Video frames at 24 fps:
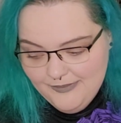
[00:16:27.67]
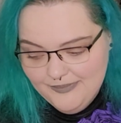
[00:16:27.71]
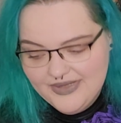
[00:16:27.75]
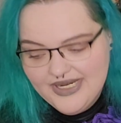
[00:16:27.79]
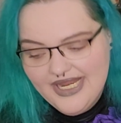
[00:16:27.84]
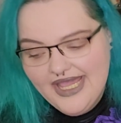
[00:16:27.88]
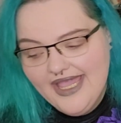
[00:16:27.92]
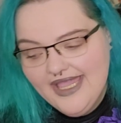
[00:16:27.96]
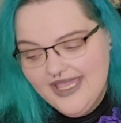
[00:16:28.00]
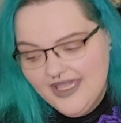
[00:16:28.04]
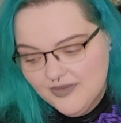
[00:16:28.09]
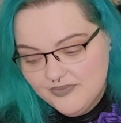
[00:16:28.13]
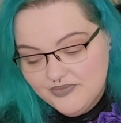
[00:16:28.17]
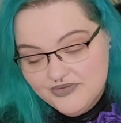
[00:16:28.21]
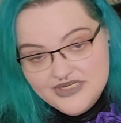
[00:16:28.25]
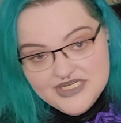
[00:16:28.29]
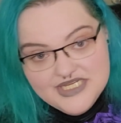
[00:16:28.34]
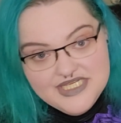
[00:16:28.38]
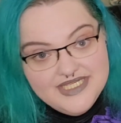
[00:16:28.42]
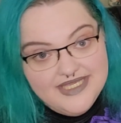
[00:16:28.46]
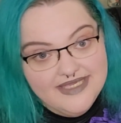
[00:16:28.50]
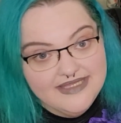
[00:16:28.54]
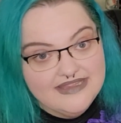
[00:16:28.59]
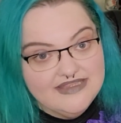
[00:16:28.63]
But I
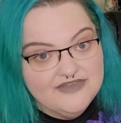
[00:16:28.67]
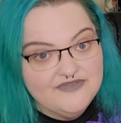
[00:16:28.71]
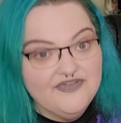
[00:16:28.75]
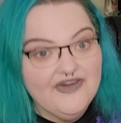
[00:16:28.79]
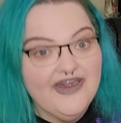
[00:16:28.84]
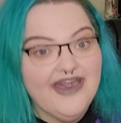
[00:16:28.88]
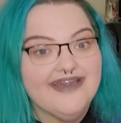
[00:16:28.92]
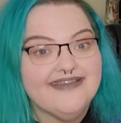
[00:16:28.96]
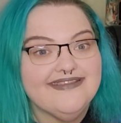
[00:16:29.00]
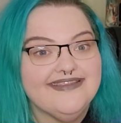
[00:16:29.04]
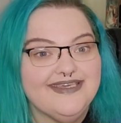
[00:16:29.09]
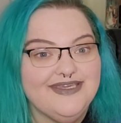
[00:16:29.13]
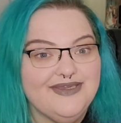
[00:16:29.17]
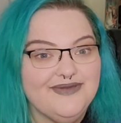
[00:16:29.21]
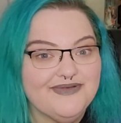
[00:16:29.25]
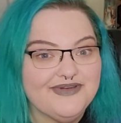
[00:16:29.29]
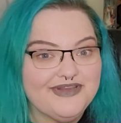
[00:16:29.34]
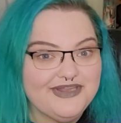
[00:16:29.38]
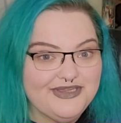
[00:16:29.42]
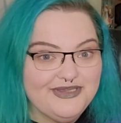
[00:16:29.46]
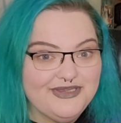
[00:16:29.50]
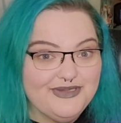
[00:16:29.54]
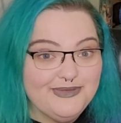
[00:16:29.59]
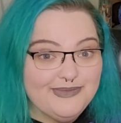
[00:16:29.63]
appreciate the fact that you were
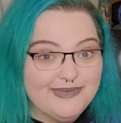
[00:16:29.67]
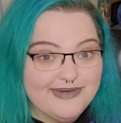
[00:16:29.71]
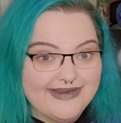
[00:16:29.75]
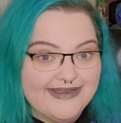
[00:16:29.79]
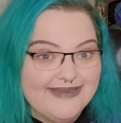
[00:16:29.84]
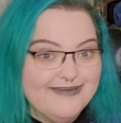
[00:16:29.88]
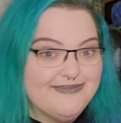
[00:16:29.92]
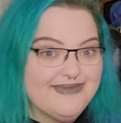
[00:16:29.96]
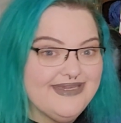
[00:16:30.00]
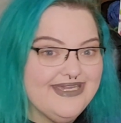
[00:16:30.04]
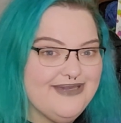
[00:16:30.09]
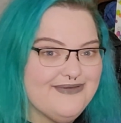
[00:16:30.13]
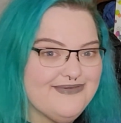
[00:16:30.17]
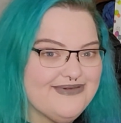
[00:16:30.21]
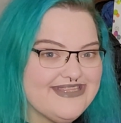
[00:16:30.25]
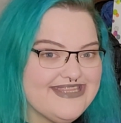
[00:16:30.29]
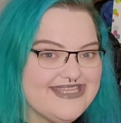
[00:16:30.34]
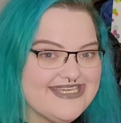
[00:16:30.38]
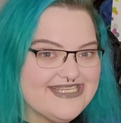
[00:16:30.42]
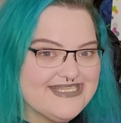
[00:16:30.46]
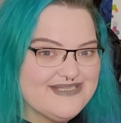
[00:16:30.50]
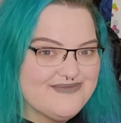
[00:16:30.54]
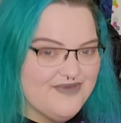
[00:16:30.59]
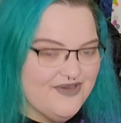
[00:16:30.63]
humoring me with
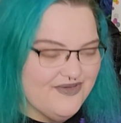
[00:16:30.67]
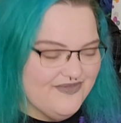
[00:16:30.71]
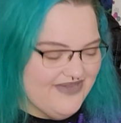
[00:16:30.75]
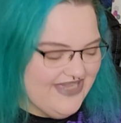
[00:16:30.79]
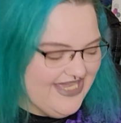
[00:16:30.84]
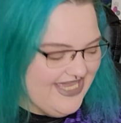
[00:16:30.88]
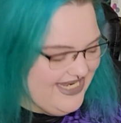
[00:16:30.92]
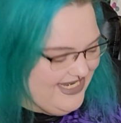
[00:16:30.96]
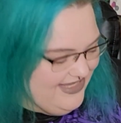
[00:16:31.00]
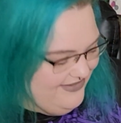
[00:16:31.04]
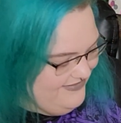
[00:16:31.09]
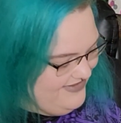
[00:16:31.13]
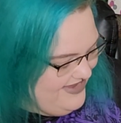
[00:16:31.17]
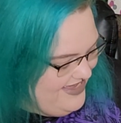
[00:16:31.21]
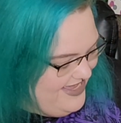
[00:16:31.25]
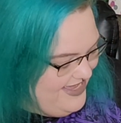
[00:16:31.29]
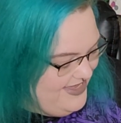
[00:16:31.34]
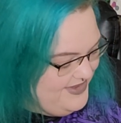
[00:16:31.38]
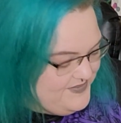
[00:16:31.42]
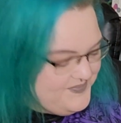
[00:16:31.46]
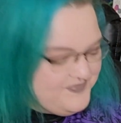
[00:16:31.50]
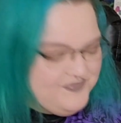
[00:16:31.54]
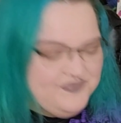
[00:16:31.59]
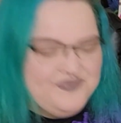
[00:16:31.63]
this movie
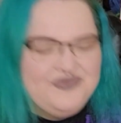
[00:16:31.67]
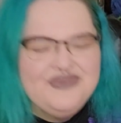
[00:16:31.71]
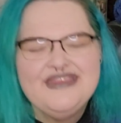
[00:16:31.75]
anyway.